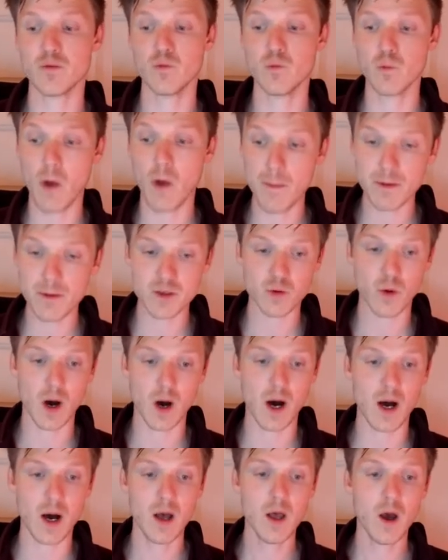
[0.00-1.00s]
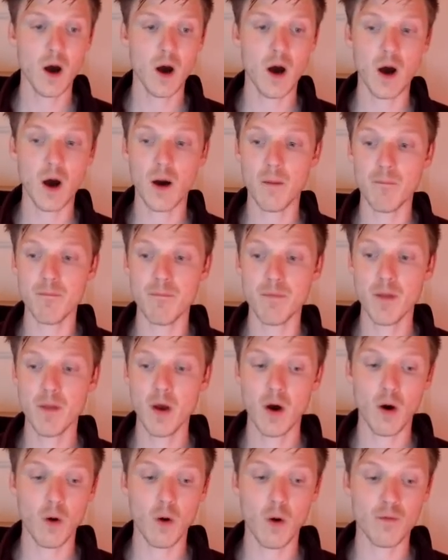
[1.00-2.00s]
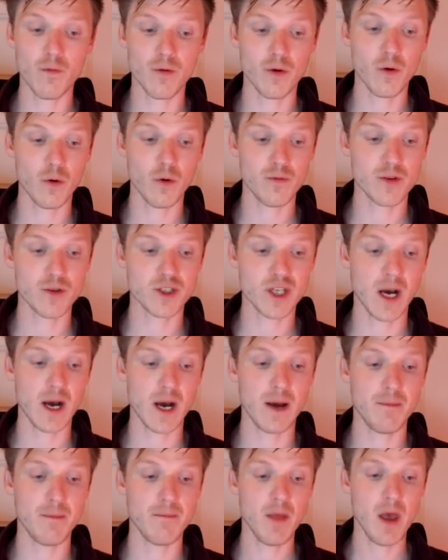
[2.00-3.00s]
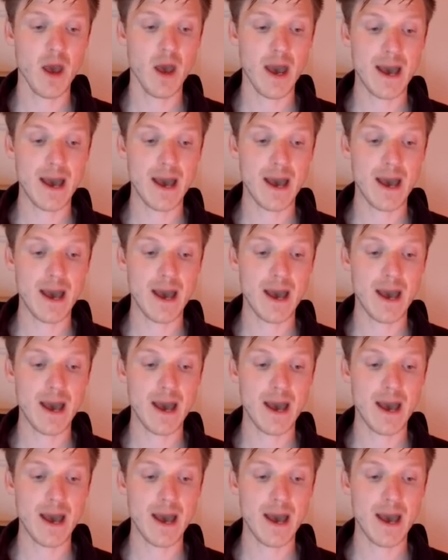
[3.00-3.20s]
repertoire over time.